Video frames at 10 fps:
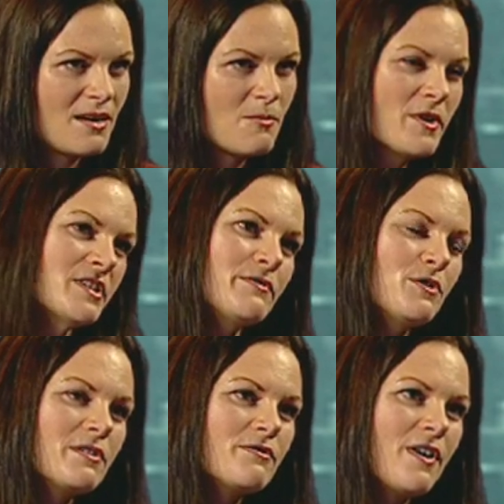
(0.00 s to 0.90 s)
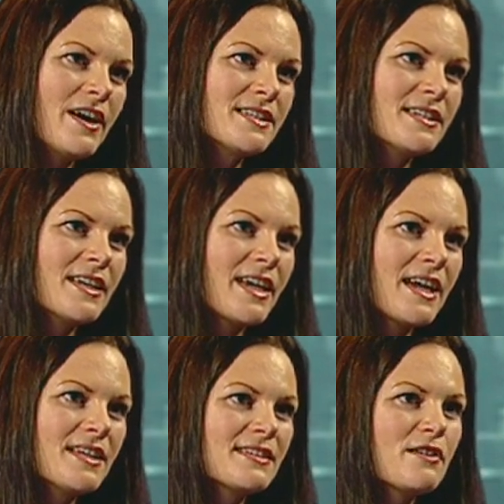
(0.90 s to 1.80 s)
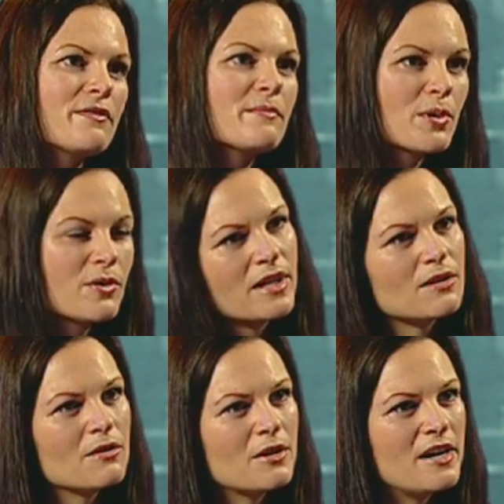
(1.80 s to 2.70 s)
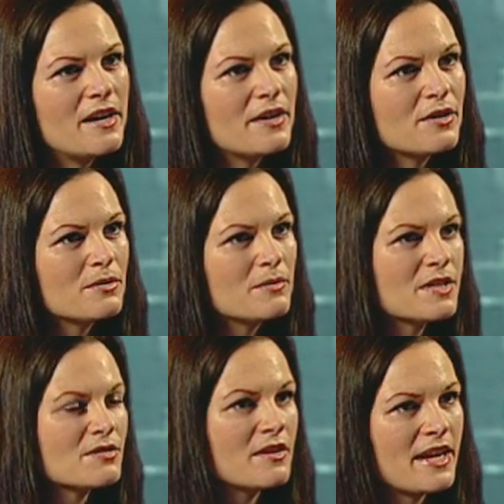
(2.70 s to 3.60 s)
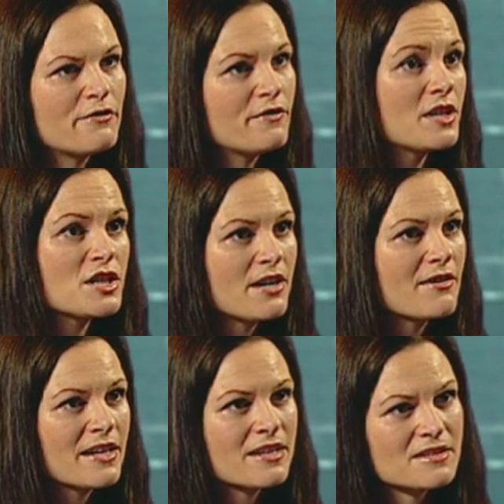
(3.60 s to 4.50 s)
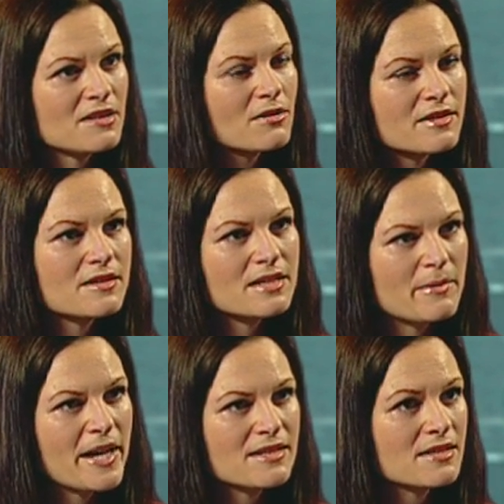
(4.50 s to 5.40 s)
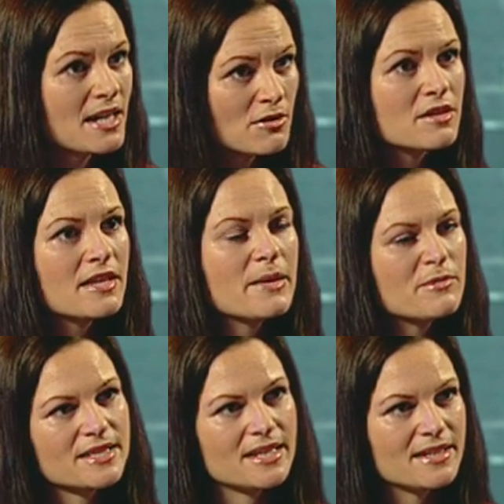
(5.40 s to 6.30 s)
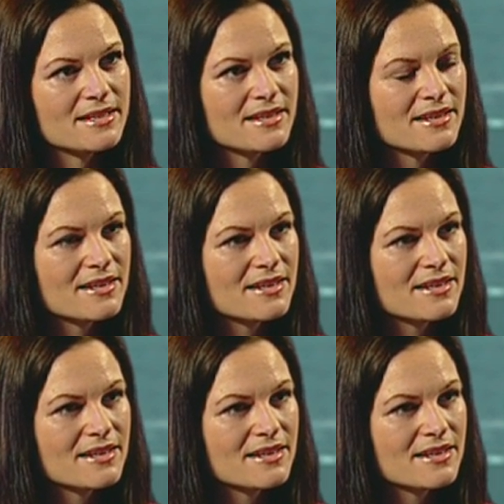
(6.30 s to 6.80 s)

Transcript: And what if you're advising a self-employed lawyer who on a fee-sharing consultancy basis? How should they proceed?